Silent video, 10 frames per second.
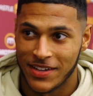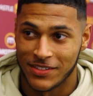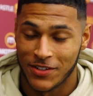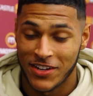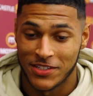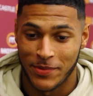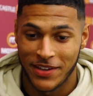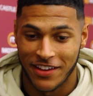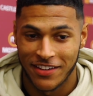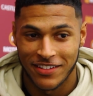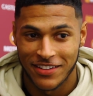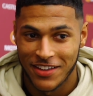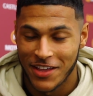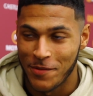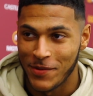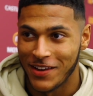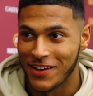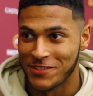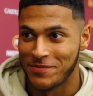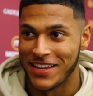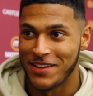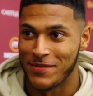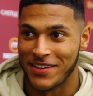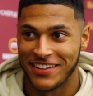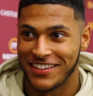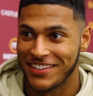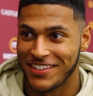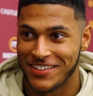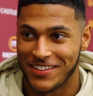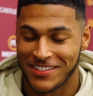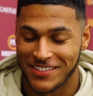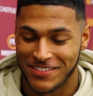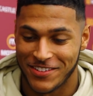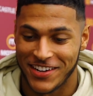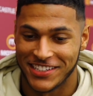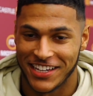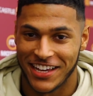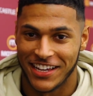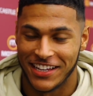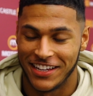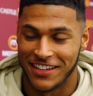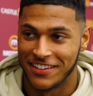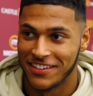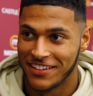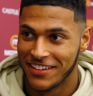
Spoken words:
Yeah, it's great to be here. A bit last minute, but great to get here in the end.